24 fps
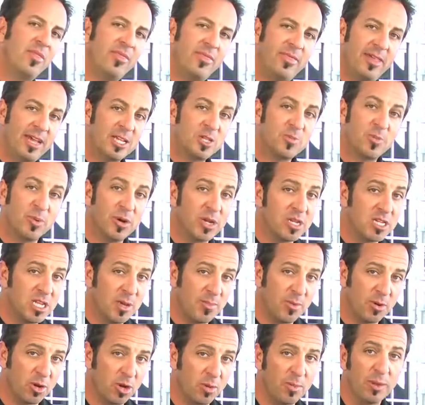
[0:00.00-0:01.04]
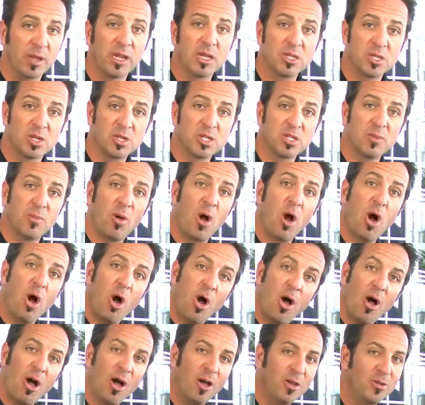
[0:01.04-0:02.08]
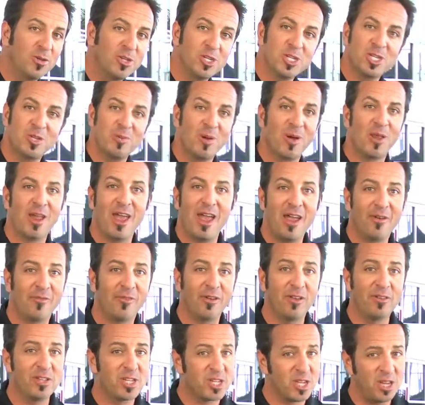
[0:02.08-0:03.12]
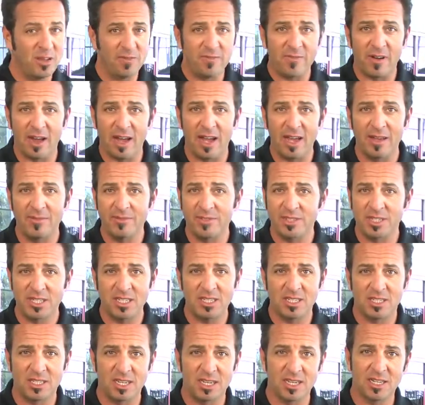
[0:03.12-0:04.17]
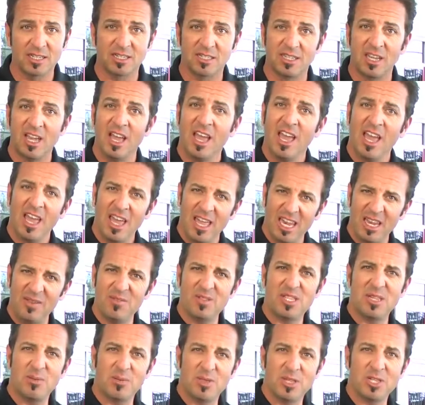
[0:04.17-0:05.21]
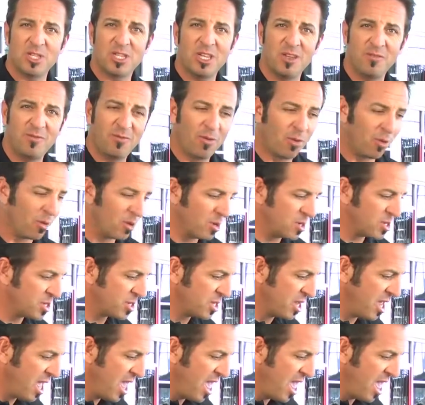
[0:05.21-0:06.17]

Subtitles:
That's pretty typical because there's some on just about every C5, C6, and even some of the C4s.